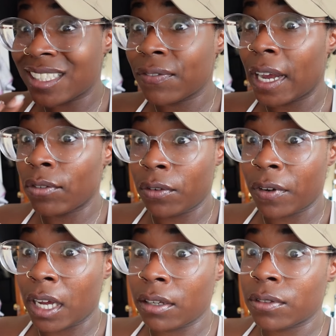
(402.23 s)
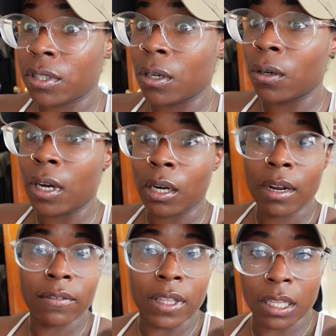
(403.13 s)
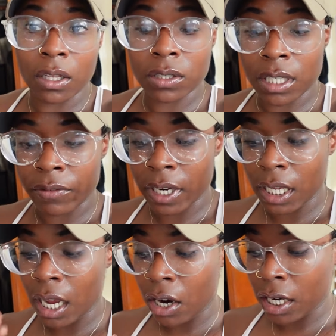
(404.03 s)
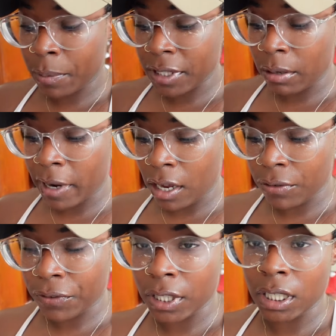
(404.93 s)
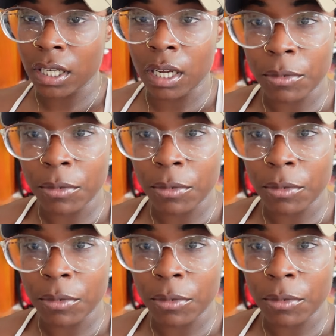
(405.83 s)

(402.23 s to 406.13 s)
It's 5:05, so I don't have that long to get ready. I already picked out my outfit. I'm